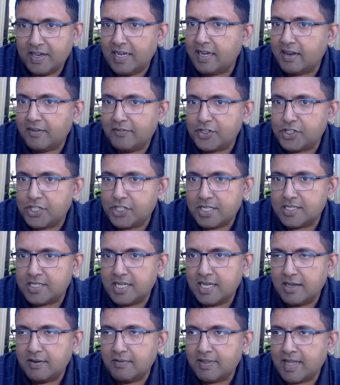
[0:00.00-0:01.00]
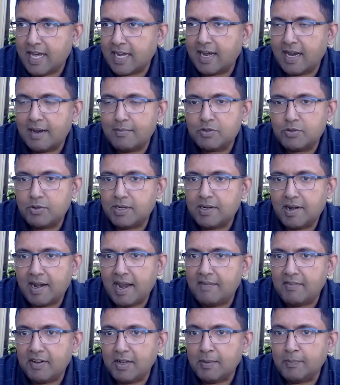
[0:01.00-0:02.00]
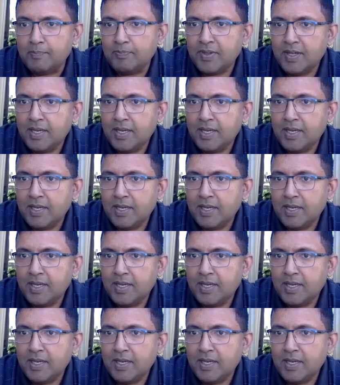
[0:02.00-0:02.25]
inefficiency that comes with travel